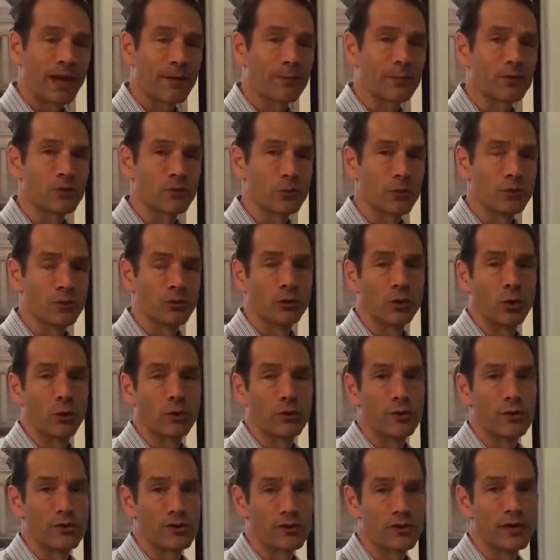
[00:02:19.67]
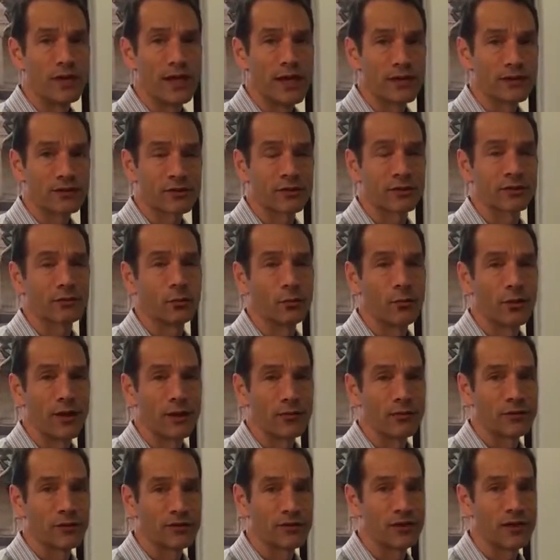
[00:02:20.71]
happens when you lower this desk
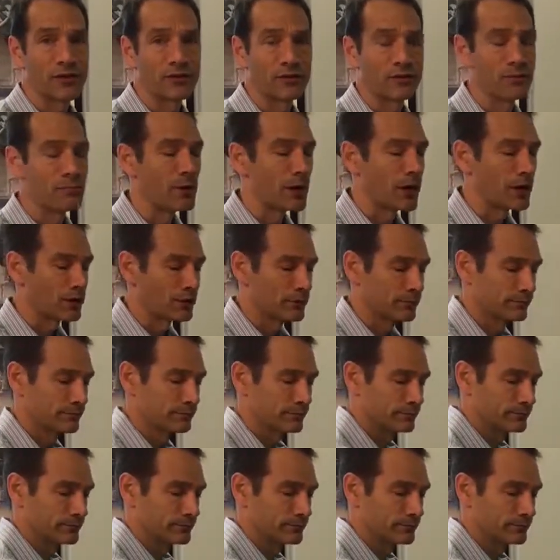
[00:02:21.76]
without the safety bar.